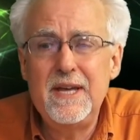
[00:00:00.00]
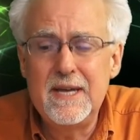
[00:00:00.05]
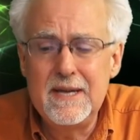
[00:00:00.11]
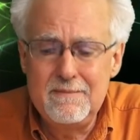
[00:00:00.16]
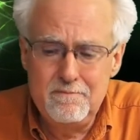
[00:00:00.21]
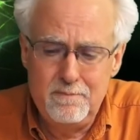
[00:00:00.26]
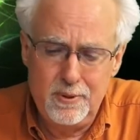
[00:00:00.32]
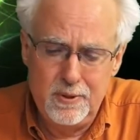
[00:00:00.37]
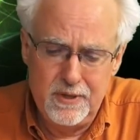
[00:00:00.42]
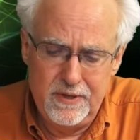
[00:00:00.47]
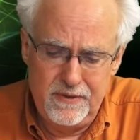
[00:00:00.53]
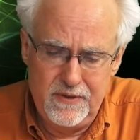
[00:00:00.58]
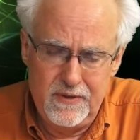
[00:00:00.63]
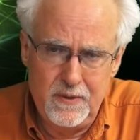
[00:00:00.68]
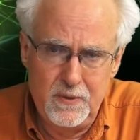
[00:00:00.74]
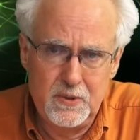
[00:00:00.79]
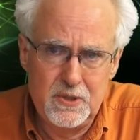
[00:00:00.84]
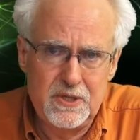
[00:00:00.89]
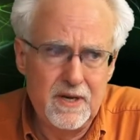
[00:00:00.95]
input
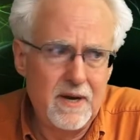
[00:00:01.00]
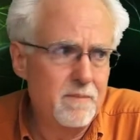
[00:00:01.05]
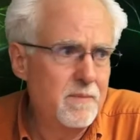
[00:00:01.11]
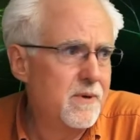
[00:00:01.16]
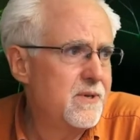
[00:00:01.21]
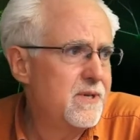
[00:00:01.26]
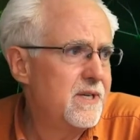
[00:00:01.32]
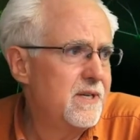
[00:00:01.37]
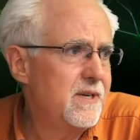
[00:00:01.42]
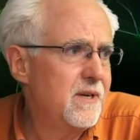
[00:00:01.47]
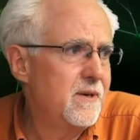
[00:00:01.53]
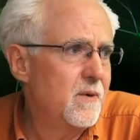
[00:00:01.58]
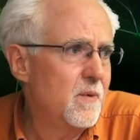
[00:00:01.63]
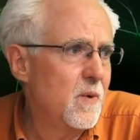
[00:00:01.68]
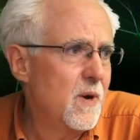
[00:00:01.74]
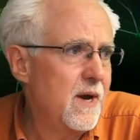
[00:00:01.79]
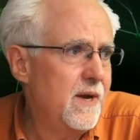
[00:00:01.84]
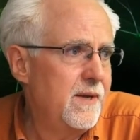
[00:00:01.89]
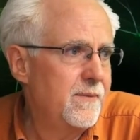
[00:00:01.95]
those numbers in an
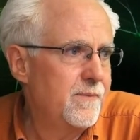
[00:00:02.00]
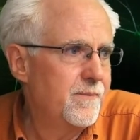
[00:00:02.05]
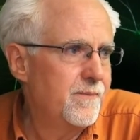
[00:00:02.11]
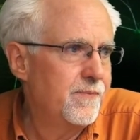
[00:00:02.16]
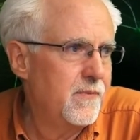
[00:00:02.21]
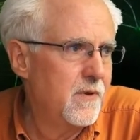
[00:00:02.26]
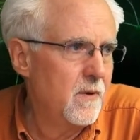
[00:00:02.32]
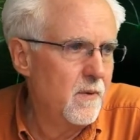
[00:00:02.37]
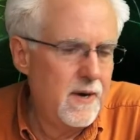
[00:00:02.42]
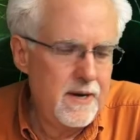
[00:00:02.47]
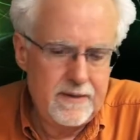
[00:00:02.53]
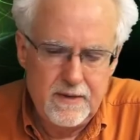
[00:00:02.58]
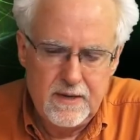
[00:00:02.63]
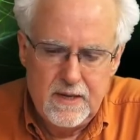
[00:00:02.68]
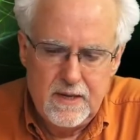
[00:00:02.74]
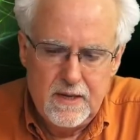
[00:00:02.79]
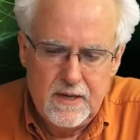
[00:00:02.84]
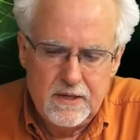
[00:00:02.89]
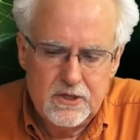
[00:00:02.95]
array? All right,
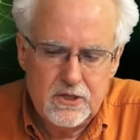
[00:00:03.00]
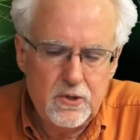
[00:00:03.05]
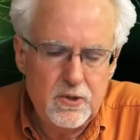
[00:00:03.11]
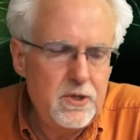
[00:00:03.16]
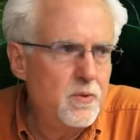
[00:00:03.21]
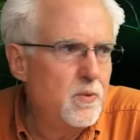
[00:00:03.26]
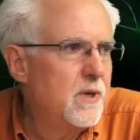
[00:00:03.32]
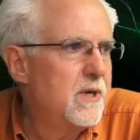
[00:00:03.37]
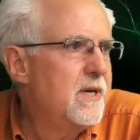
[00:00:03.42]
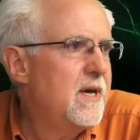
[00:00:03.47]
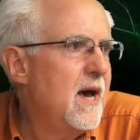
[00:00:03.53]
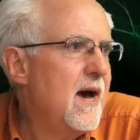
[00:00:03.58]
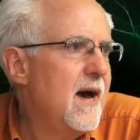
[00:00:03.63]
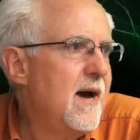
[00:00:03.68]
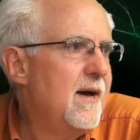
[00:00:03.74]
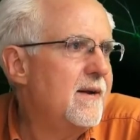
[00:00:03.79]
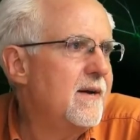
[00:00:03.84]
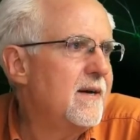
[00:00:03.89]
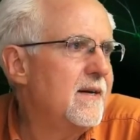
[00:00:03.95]
so you would
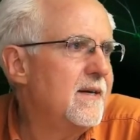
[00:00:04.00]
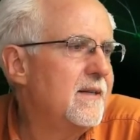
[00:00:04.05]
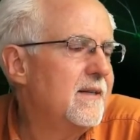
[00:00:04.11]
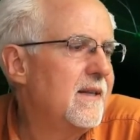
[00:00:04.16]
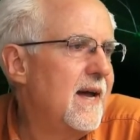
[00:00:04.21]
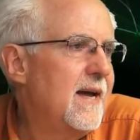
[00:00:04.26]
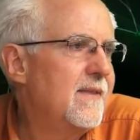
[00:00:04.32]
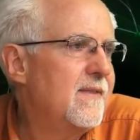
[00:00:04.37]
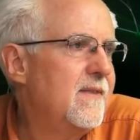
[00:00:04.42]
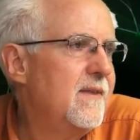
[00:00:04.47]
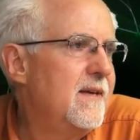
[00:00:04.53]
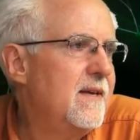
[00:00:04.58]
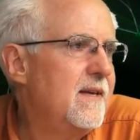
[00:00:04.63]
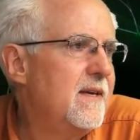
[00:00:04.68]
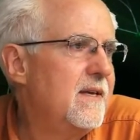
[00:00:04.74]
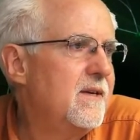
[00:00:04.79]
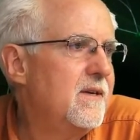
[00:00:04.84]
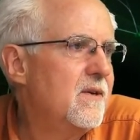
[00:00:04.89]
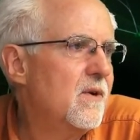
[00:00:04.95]
kind of like
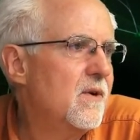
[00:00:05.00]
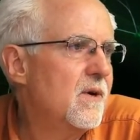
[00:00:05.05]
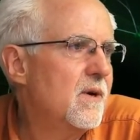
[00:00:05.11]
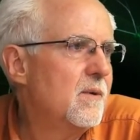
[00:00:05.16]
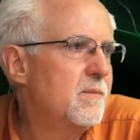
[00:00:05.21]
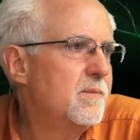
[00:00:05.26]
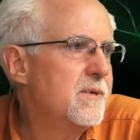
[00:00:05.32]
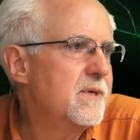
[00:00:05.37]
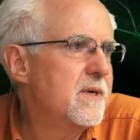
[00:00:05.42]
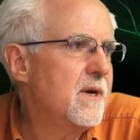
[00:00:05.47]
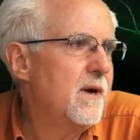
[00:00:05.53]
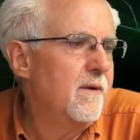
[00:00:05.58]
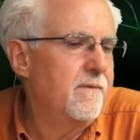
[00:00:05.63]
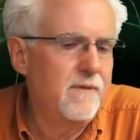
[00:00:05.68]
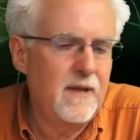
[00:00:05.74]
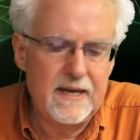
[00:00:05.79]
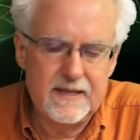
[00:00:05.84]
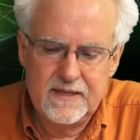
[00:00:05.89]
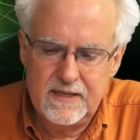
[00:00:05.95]
think in terms
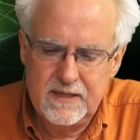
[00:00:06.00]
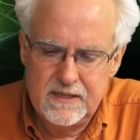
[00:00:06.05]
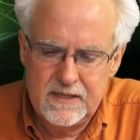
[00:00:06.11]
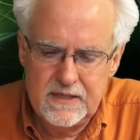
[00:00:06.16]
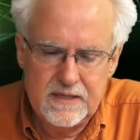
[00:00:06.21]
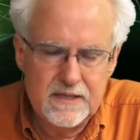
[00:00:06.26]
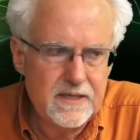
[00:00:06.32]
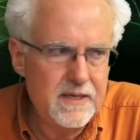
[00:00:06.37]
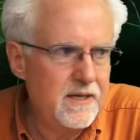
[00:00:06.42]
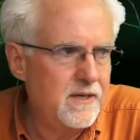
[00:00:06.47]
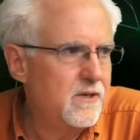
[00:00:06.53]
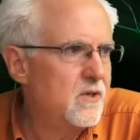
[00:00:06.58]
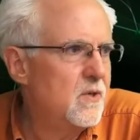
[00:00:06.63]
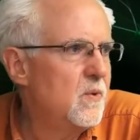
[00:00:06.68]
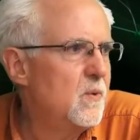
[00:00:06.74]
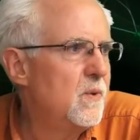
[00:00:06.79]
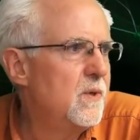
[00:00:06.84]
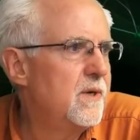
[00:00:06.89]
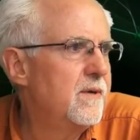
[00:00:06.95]
of like, this is
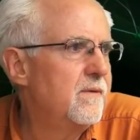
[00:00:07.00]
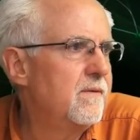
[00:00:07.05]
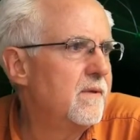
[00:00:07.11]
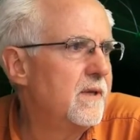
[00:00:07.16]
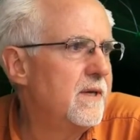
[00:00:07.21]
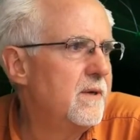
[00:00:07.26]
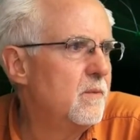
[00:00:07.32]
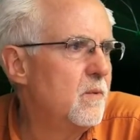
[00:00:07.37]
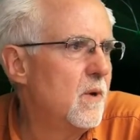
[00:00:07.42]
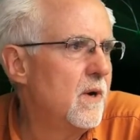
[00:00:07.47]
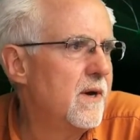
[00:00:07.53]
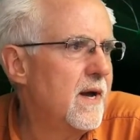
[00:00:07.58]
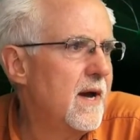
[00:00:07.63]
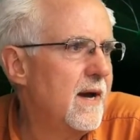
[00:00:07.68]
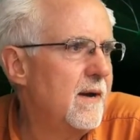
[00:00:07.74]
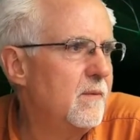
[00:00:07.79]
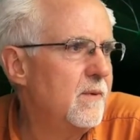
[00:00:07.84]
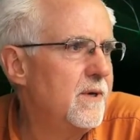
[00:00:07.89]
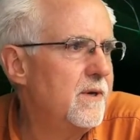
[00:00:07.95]
intuitively what
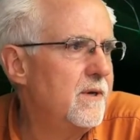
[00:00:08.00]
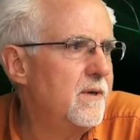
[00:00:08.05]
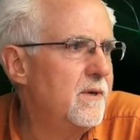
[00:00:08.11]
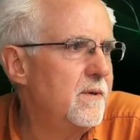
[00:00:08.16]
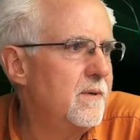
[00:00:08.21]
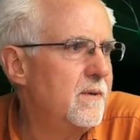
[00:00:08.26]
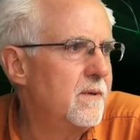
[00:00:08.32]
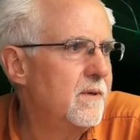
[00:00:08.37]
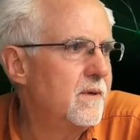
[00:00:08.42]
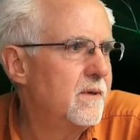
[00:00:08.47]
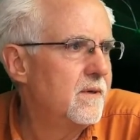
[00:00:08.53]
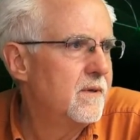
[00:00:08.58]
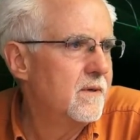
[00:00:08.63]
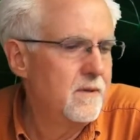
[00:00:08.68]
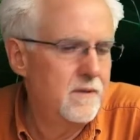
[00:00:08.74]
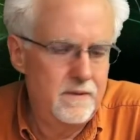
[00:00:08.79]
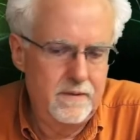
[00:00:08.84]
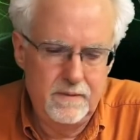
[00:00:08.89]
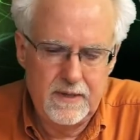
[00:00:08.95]
I would do.
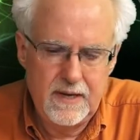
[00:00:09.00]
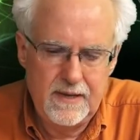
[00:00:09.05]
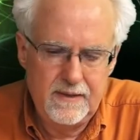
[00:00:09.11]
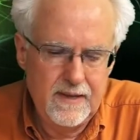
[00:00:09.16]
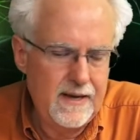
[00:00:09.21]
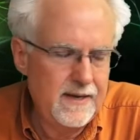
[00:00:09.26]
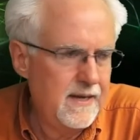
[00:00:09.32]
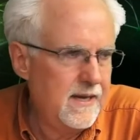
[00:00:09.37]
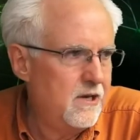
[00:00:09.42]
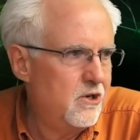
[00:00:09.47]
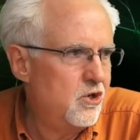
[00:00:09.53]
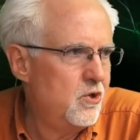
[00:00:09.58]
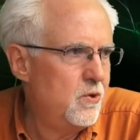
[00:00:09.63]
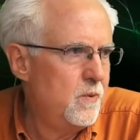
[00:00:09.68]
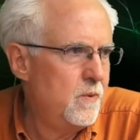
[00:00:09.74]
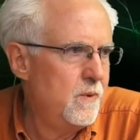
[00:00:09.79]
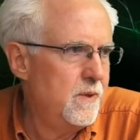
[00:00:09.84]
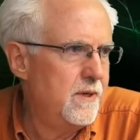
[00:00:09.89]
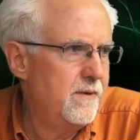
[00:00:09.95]
Okay, like
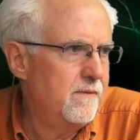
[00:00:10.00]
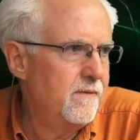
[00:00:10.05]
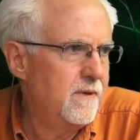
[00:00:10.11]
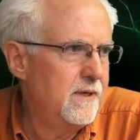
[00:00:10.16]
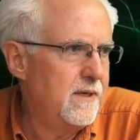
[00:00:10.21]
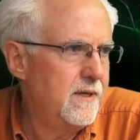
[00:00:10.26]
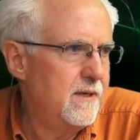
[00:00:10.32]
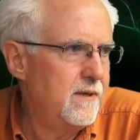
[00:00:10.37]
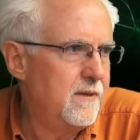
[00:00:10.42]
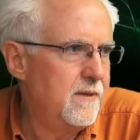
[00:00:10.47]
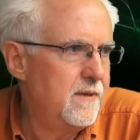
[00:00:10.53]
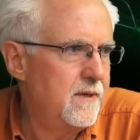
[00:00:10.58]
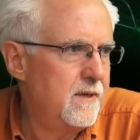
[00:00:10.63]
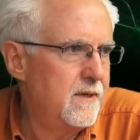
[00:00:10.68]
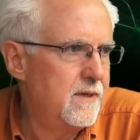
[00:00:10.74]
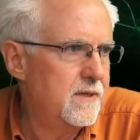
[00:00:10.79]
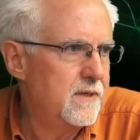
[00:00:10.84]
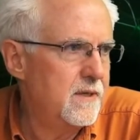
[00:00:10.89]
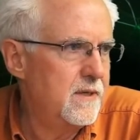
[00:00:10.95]
intuitively,
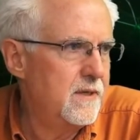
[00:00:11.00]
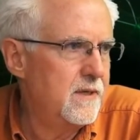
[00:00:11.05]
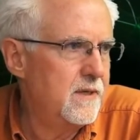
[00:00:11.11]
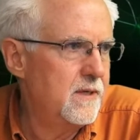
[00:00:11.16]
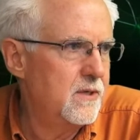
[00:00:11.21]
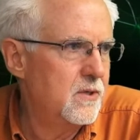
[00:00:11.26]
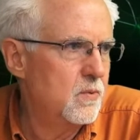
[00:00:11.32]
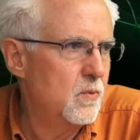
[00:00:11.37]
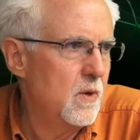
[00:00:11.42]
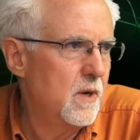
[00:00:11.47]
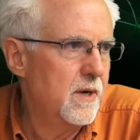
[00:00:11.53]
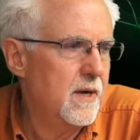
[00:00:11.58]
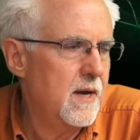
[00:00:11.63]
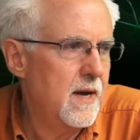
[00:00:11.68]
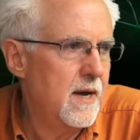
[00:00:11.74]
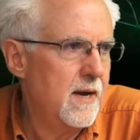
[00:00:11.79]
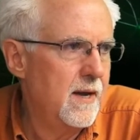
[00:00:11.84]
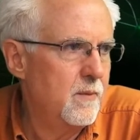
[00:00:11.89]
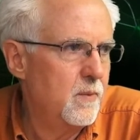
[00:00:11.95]
this is what
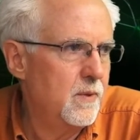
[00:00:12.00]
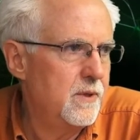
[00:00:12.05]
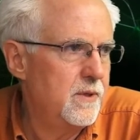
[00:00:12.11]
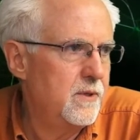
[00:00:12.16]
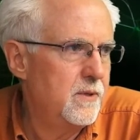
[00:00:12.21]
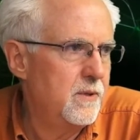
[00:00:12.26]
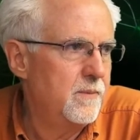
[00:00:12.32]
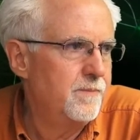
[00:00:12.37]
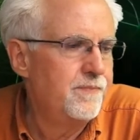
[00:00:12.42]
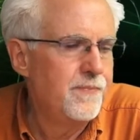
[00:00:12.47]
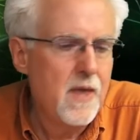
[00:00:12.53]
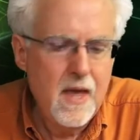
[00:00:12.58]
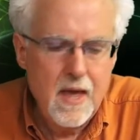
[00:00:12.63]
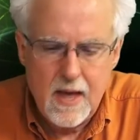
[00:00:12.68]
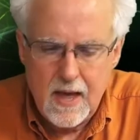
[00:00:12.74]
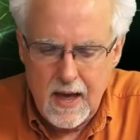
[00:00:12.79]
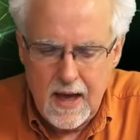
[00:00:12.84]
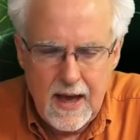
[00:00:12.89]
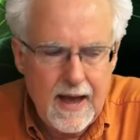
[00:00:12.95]
I would do.
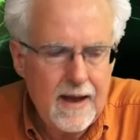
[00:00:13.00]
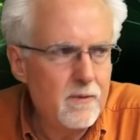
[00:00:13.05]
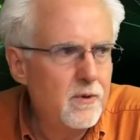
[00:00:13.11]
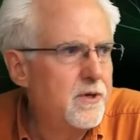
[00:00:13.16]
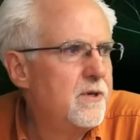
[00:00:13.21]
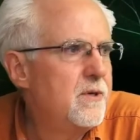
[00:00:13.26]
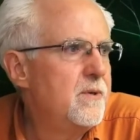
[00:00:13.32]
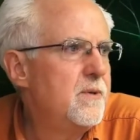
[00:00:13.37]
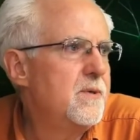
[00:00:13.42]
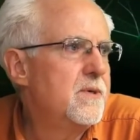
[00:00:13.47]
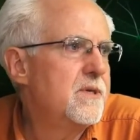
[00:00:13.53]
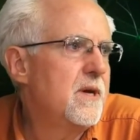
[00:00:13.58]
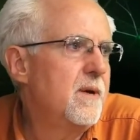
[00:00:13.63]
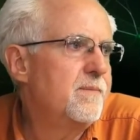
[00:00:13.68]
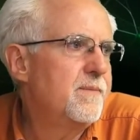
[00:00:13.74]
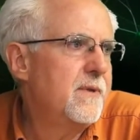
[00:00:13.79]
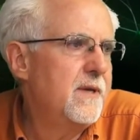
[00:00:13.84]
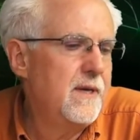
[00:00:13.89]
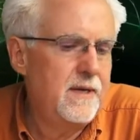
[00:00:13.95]
I would do
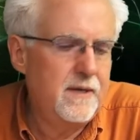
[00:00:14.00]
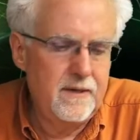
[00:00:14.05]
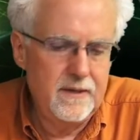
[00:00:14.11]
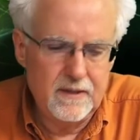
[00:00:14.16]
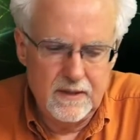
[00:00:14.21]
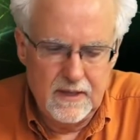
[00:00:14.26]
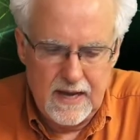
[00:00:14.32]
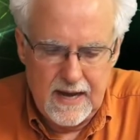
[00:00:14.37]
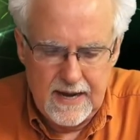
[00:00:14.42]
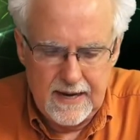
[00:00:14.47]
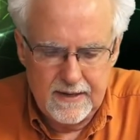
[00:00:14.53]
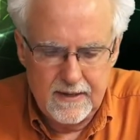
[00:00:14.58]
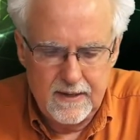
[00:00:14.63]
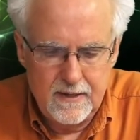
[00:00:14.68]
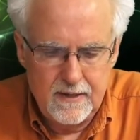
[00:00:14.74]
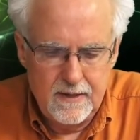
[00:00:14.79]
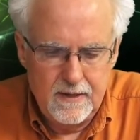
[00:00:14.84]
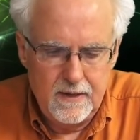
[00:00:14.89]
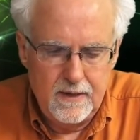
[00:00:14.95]
something
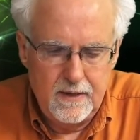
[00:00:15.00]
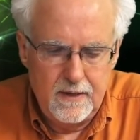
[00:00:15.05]
like